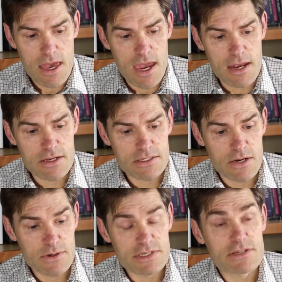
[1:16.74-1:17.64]
And
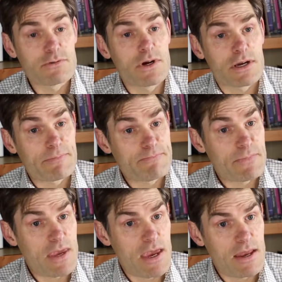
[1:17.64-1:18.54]
so he set to work,
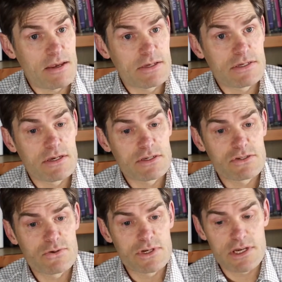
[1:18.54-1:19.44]
and
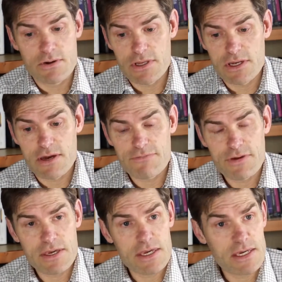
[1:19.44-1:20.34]
extraordinarily enough
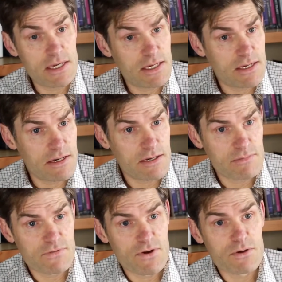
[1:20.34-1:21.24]
he
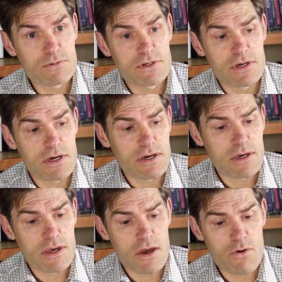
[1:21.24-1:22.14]
developed
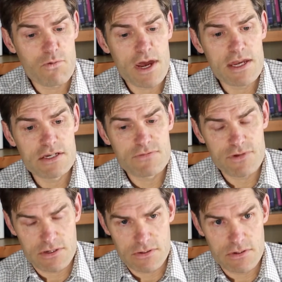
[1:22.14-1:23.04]
a range of
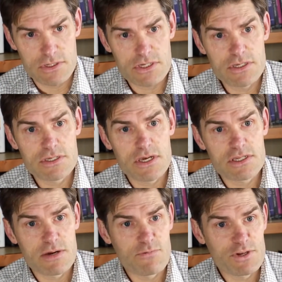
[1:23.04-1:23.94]
technologies,
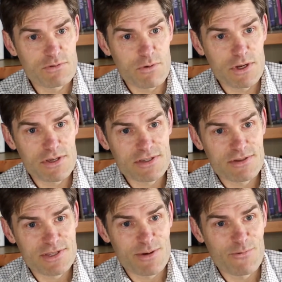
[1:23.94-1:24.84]
some of which were winners
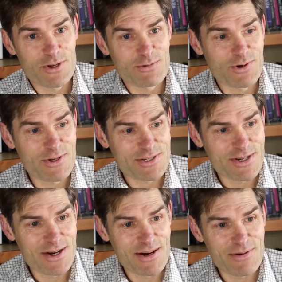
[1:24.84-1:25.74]
and some of which
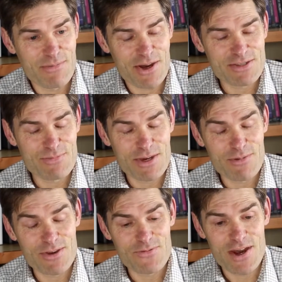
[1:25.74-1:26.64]
weren't, mouse being
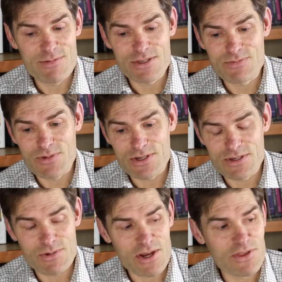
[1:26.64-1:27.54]
most famous,
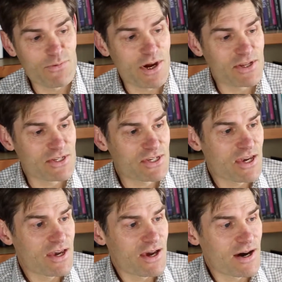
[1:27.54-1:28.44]
but other ones,
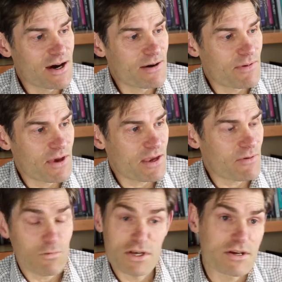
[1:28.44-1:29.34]

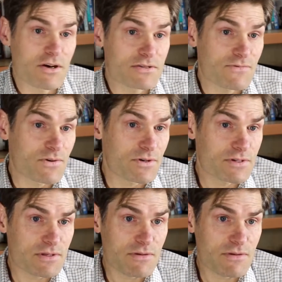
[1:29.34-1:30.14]
Windows, of course.